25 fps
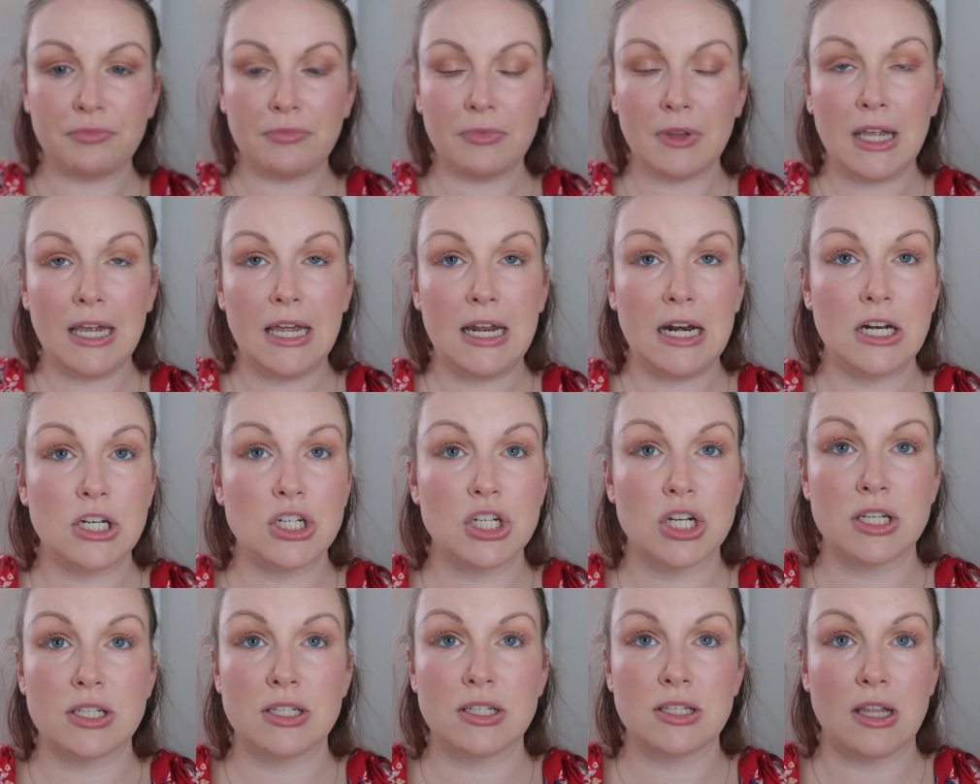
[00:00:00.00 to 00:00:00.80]
And it's
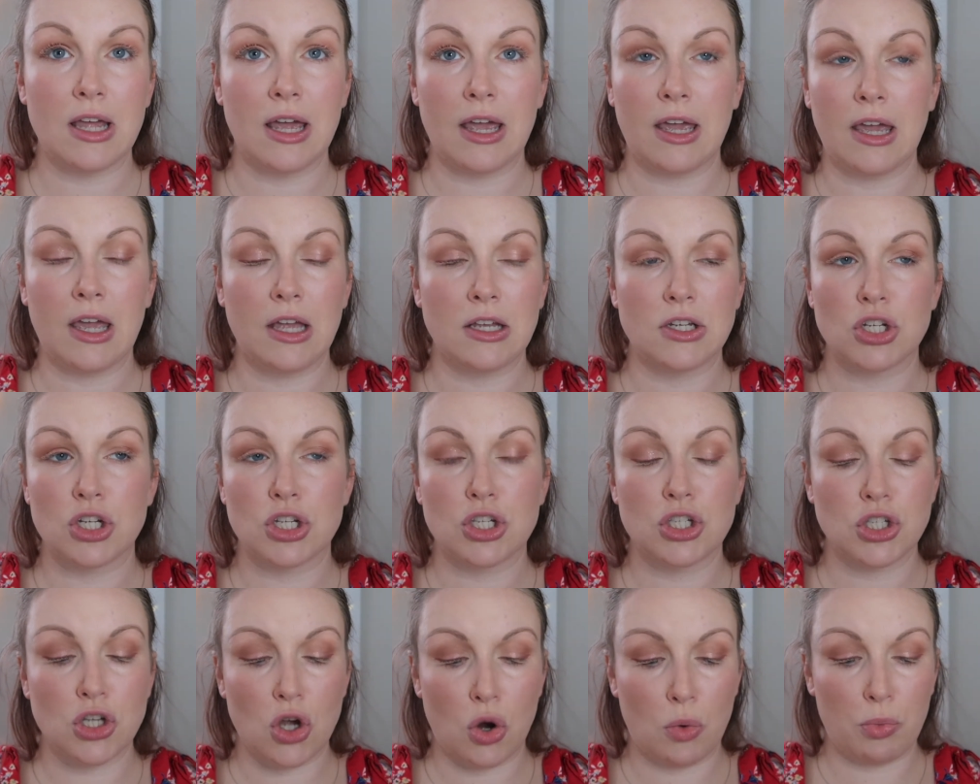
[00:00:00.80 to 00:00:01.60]

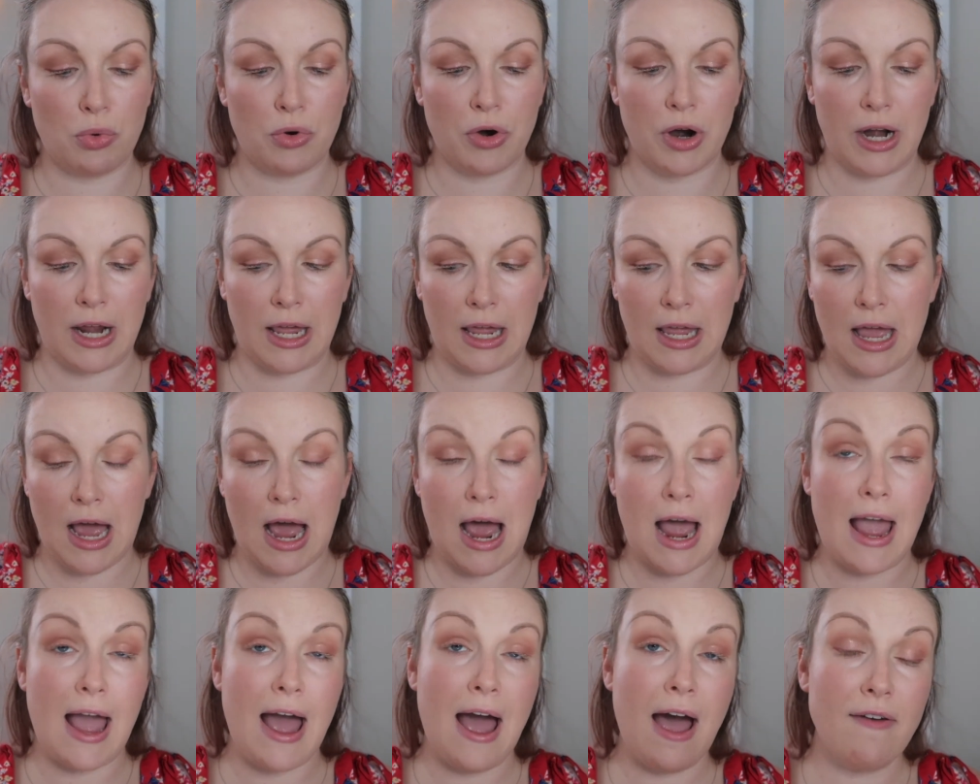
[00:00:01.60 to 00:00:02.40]
just so pretty.
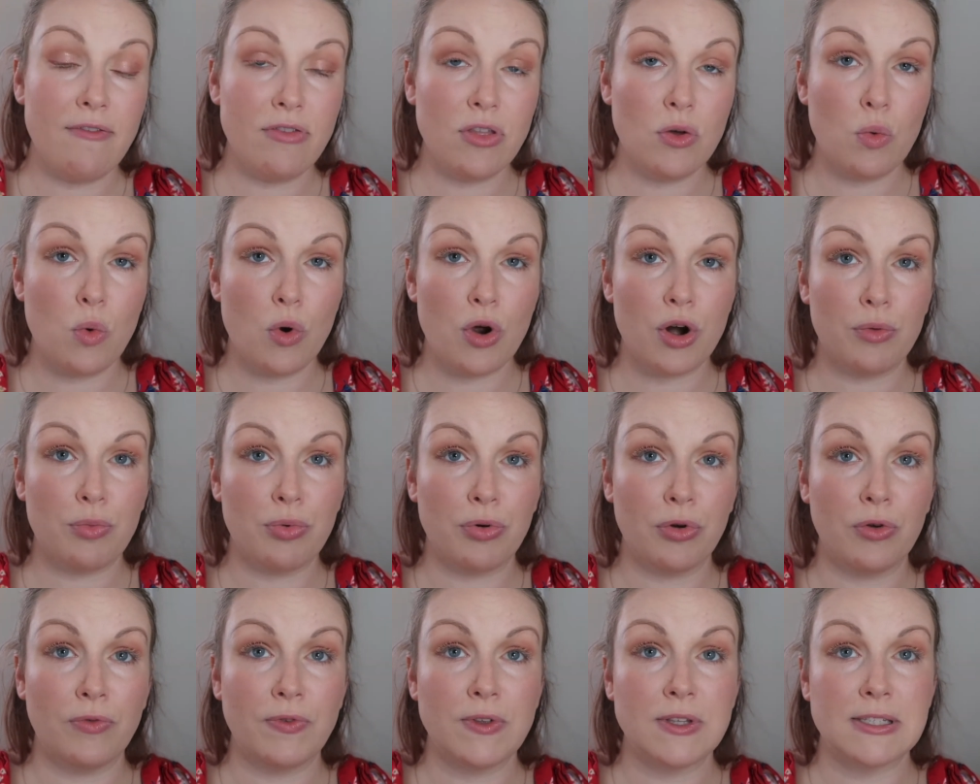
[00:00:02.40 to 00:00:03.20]
I have the
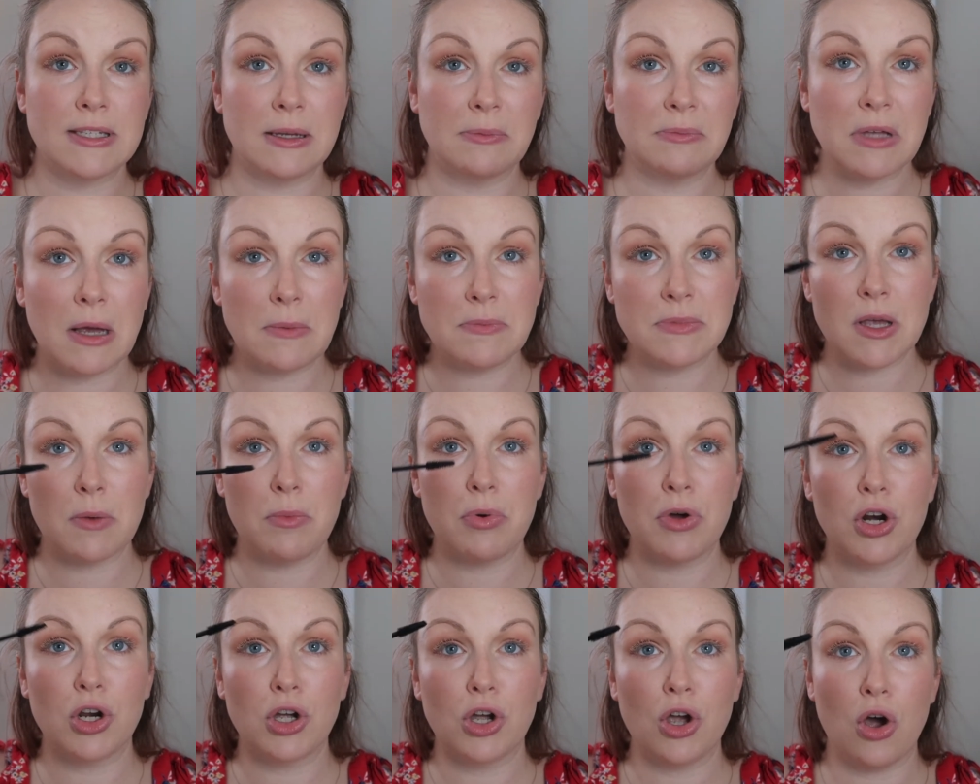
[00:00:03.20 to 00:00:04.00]
waterproof and sometimes I'll
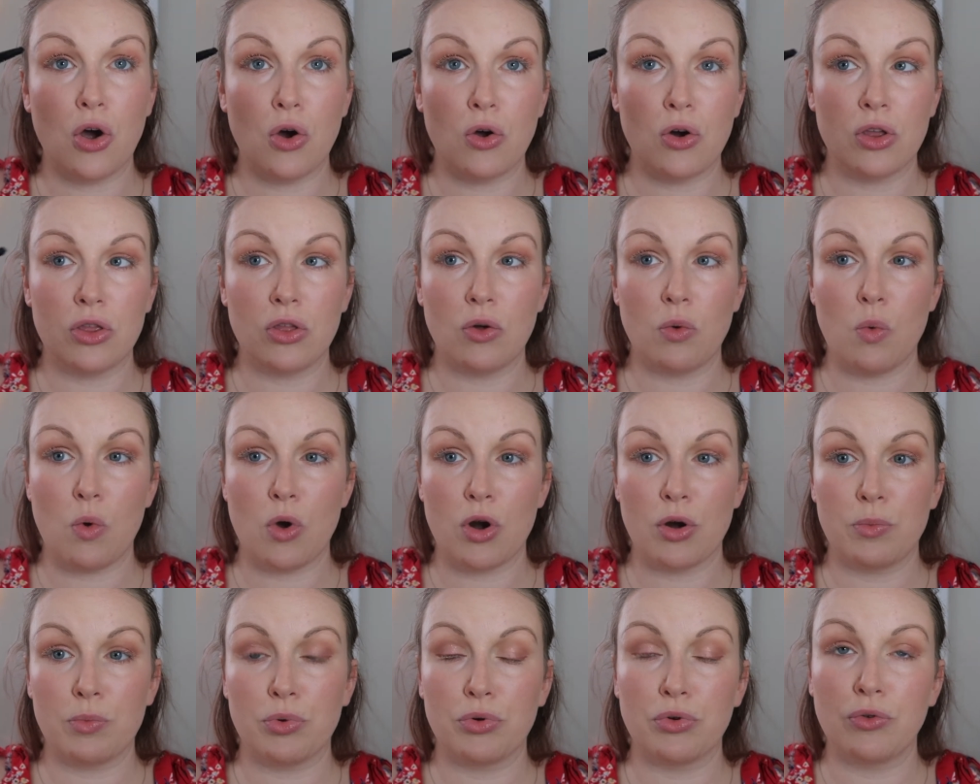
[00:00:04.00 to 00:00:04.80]
put a coat of the
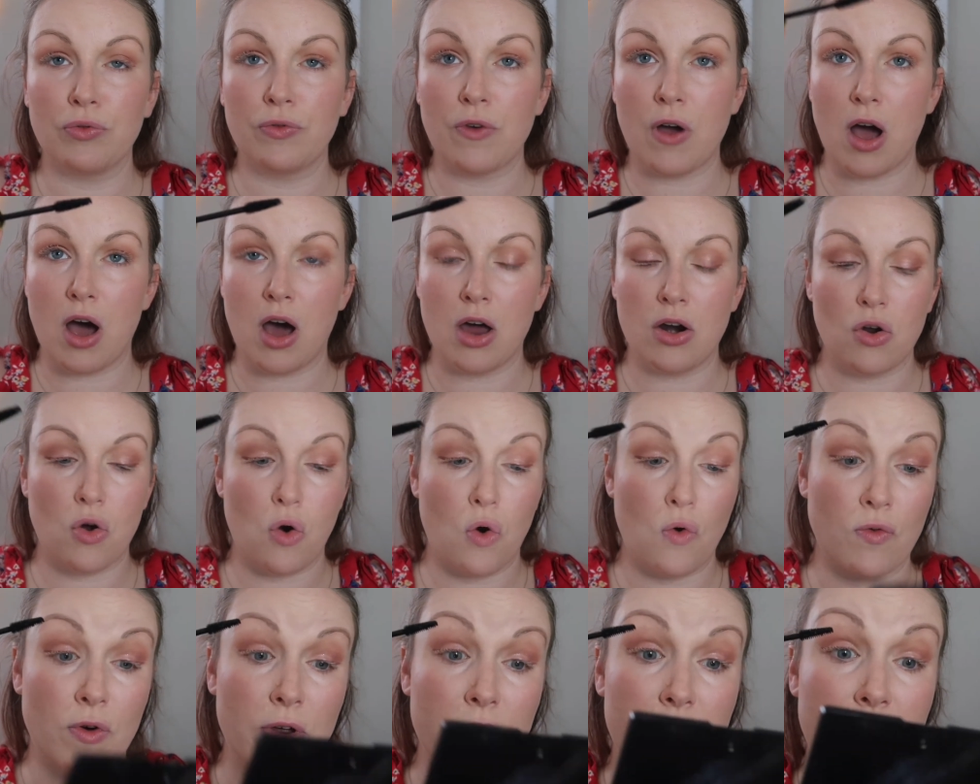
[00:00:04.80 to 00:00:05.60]
waterproof on over